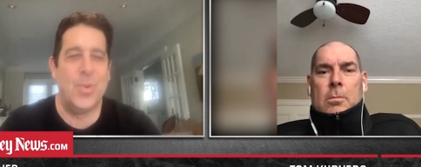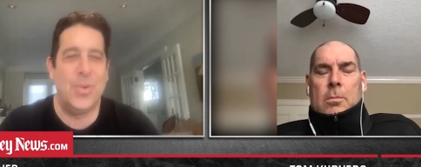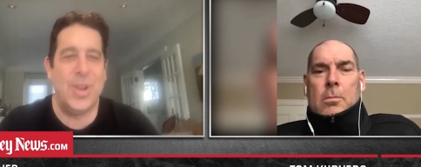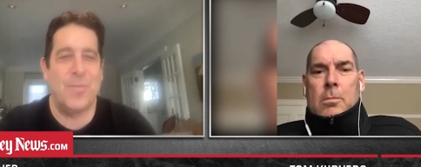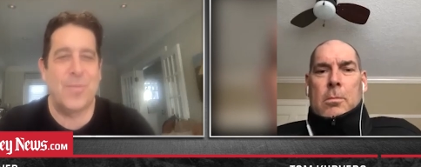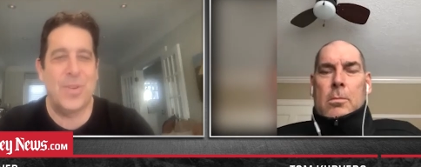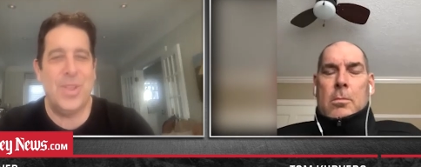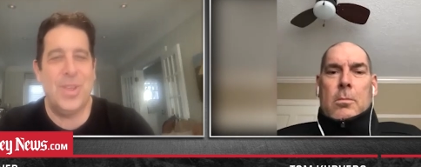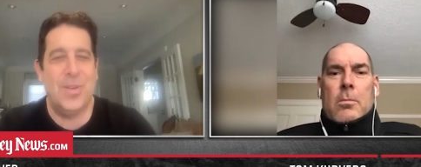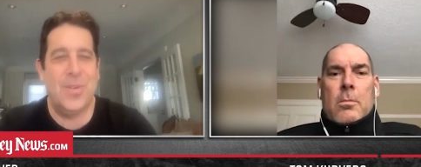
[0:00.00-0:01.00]
Speaker 1: rooting for
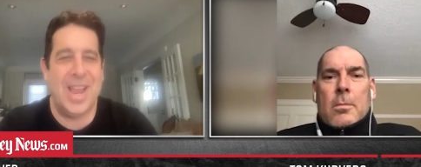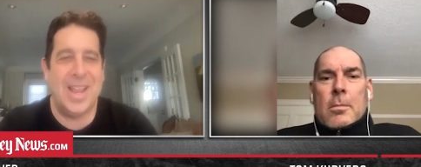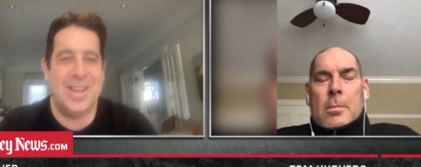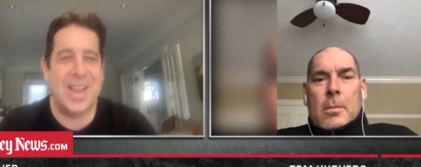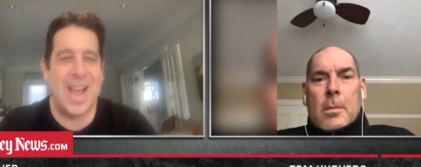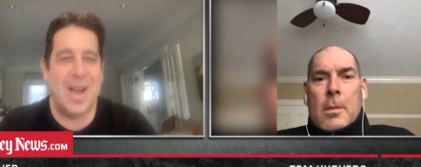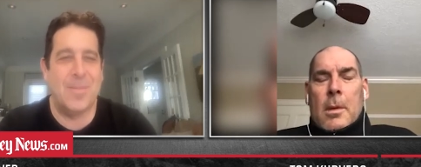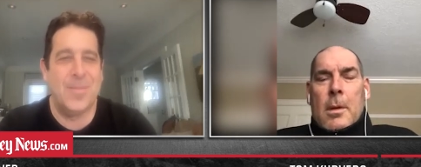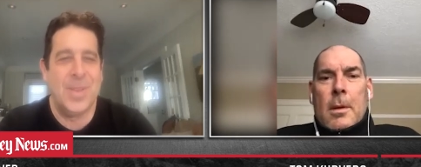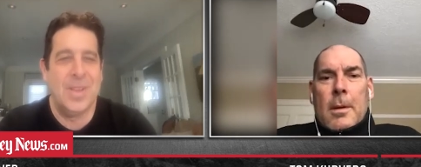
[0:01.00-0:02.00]
you, and
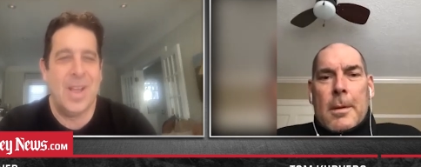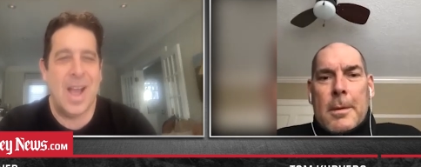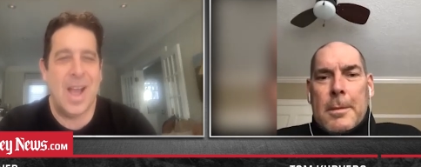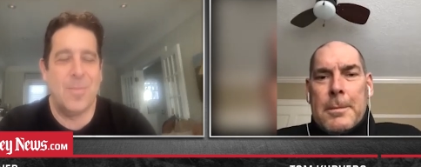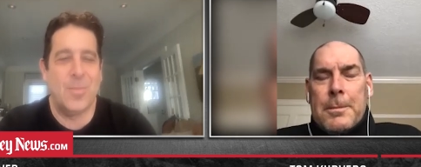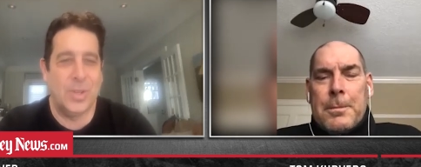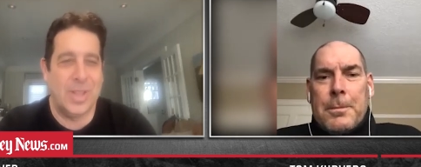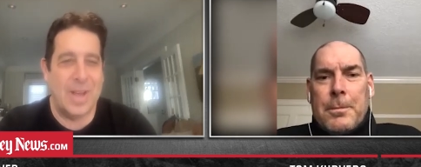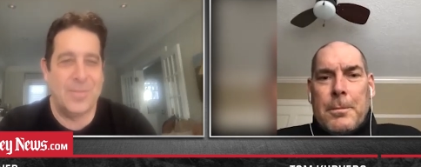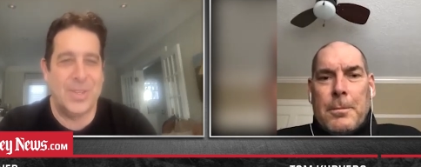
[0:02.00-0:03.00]
um, um, we'll
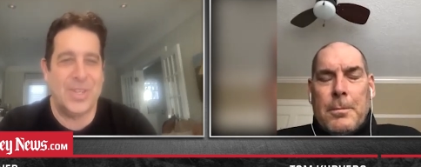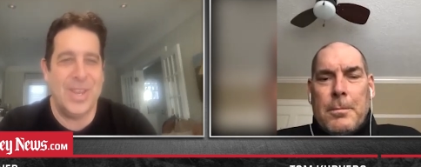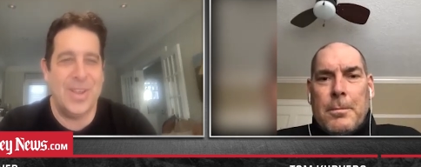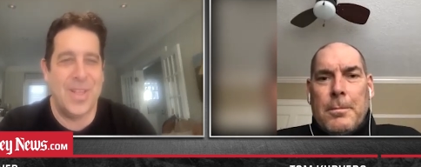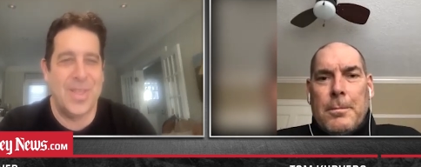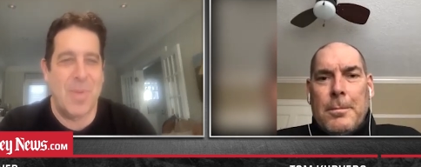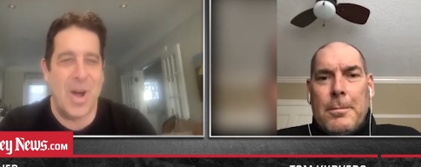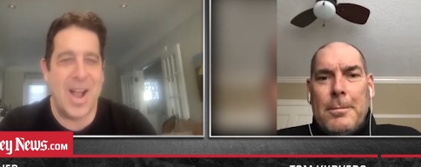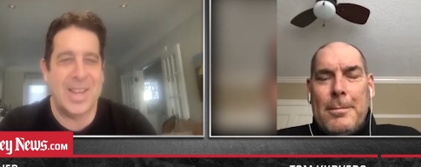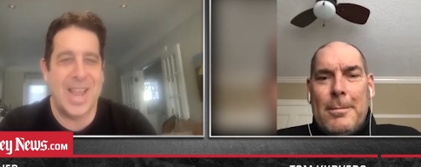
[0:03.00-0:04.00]
love to see you on the
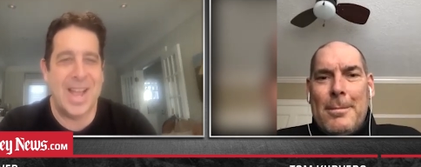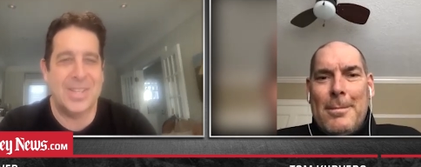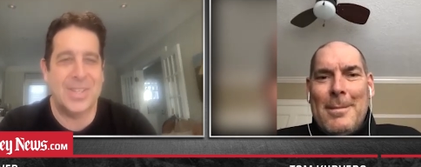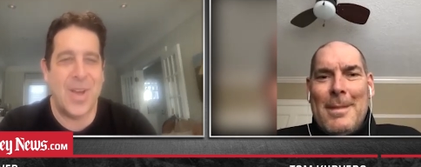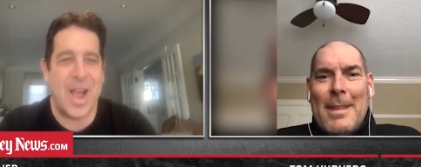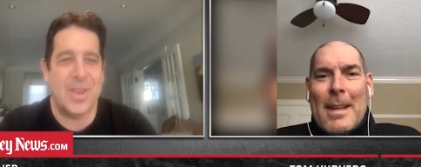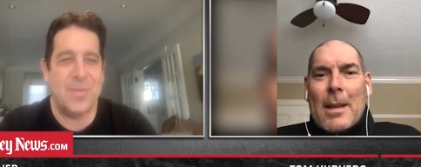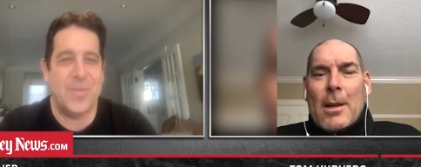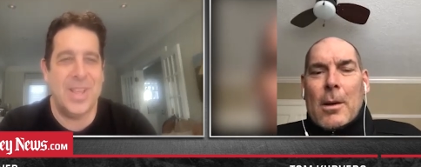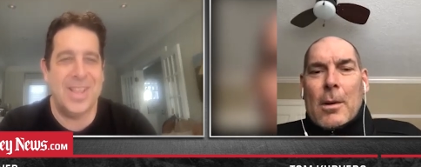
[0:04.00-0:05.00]
podcast. So, how are you
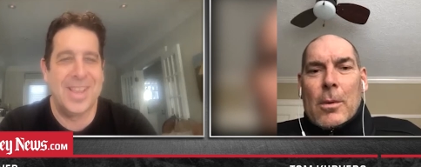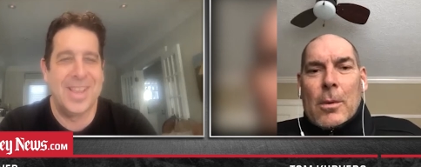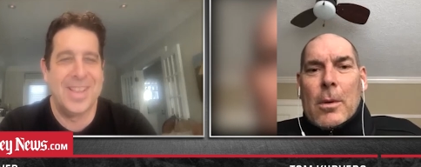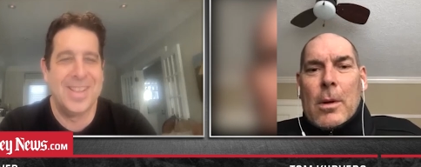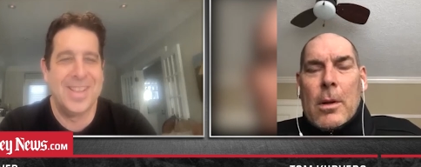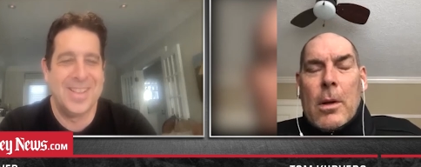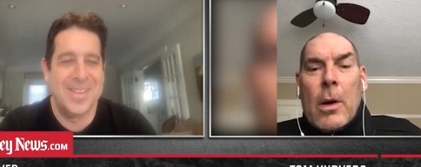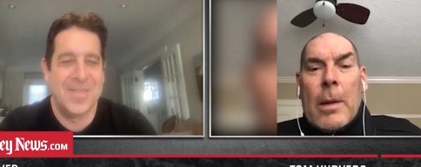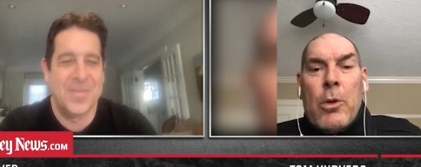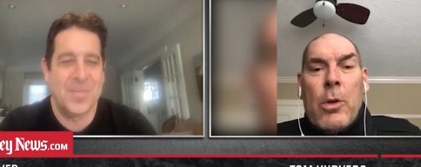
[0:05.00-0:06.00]
feeling?
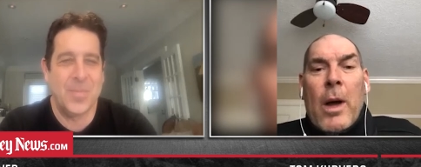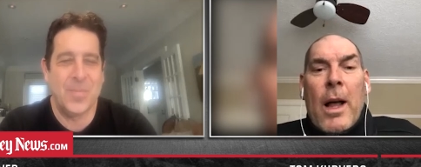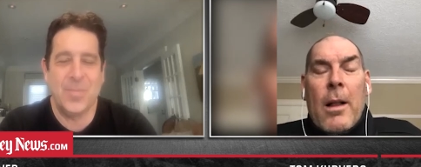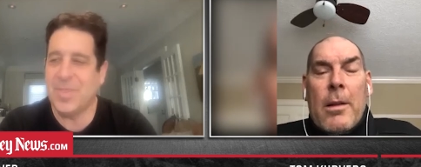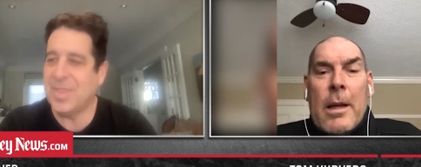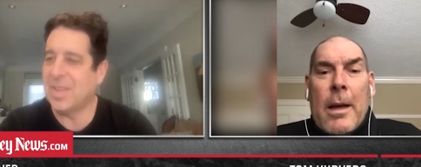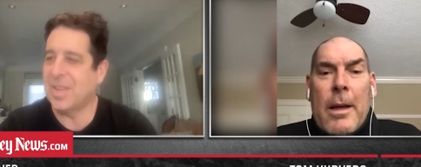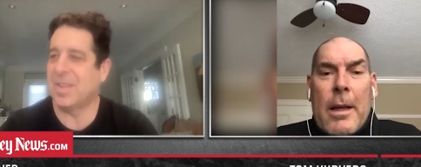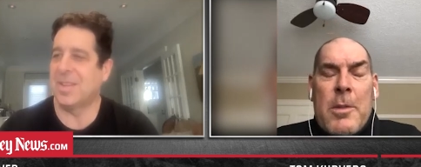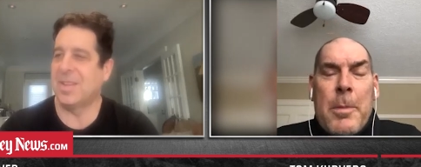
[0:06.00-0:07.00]
Speaker 2: Oh, I'm doing well.
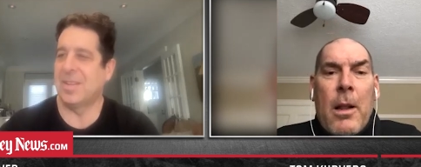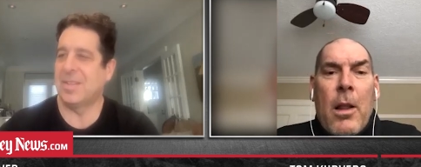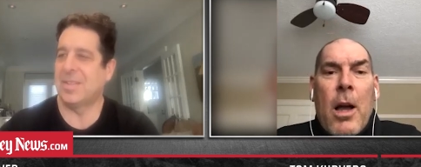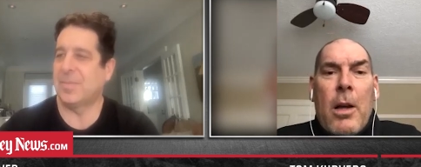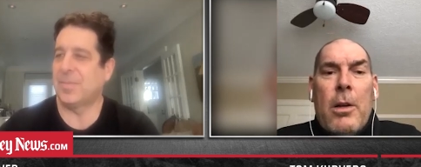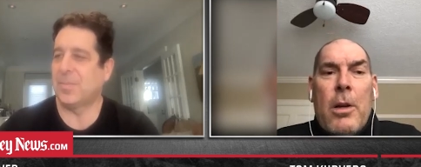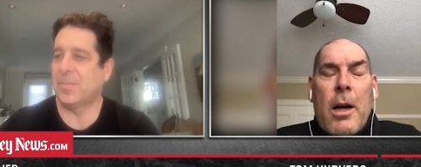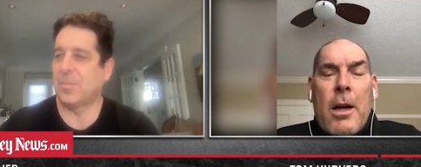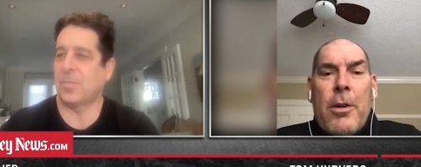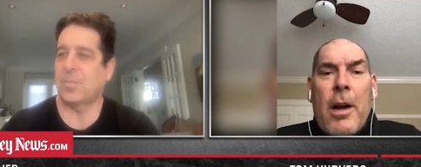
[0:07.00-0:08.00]
Uh, it's been a long
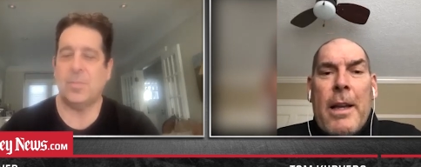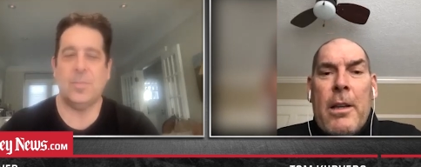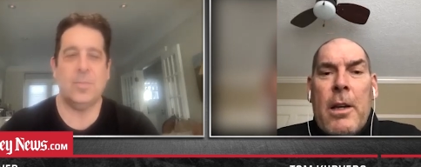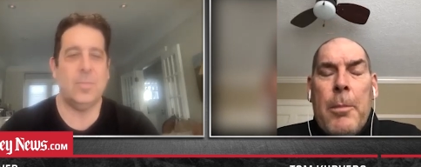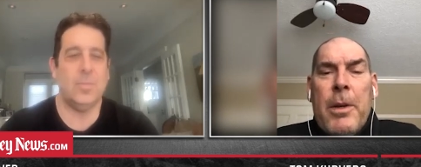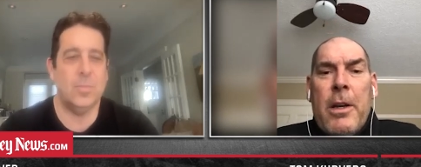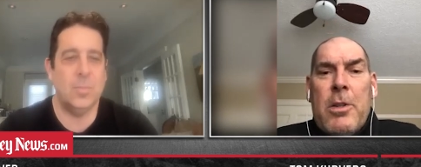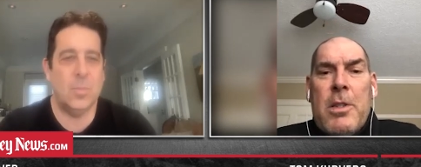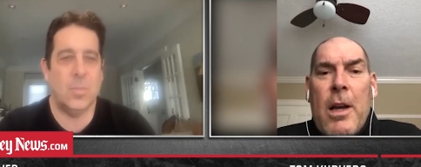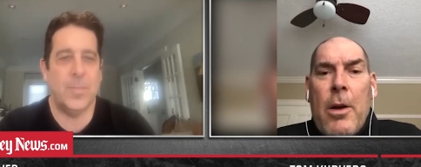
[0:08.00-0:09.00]
uh, grind, a couple
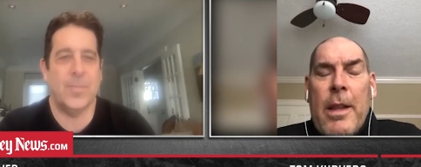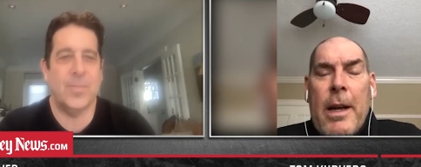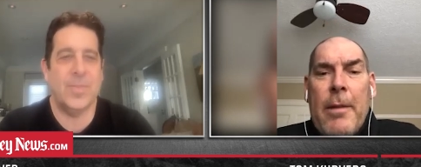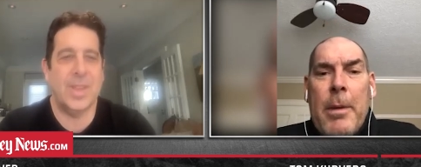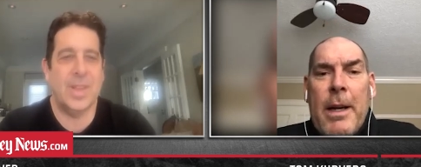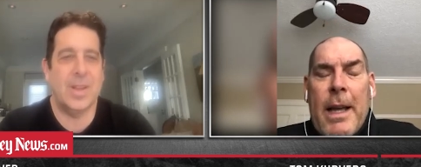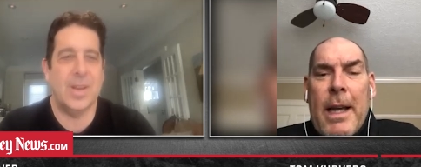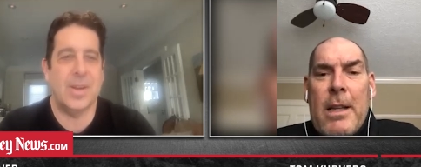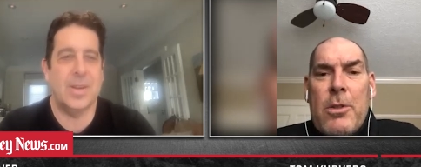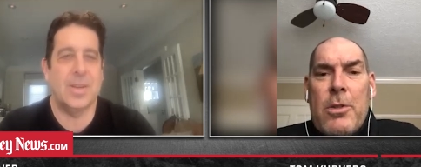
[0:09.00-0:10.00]
years now that I've been a
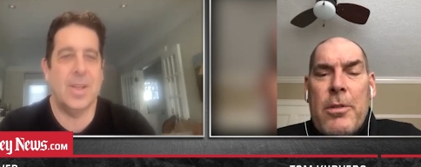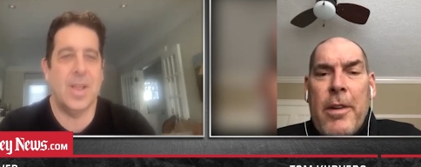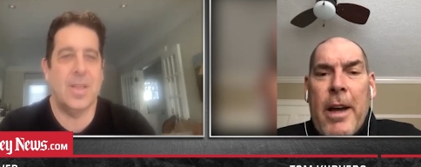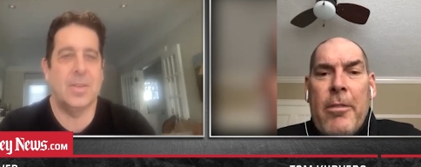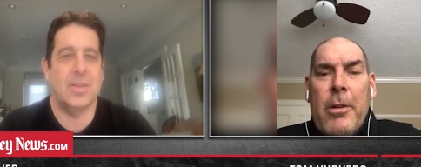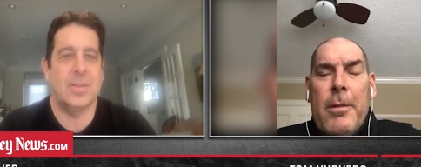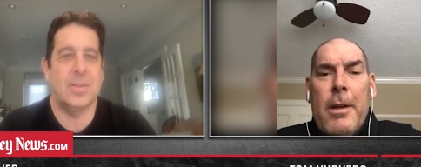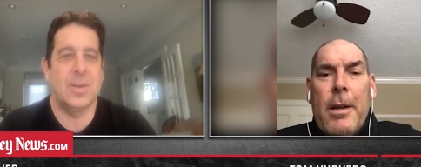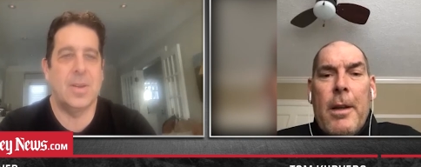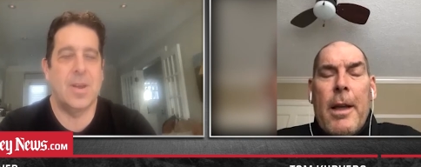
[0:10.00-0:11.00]
cancer survivor,
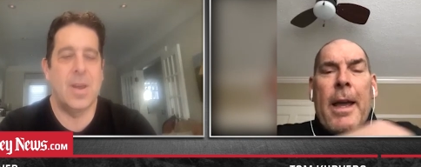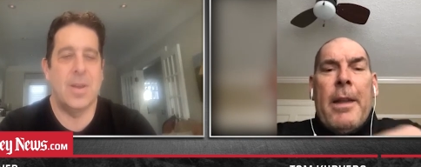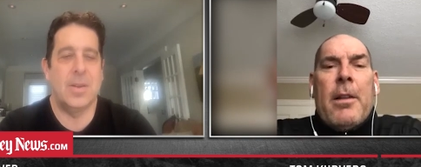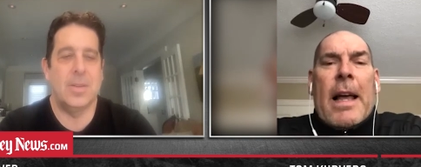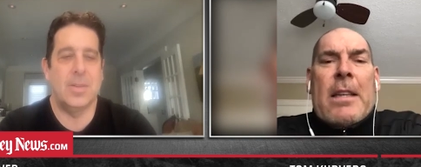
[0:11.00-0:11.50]
and the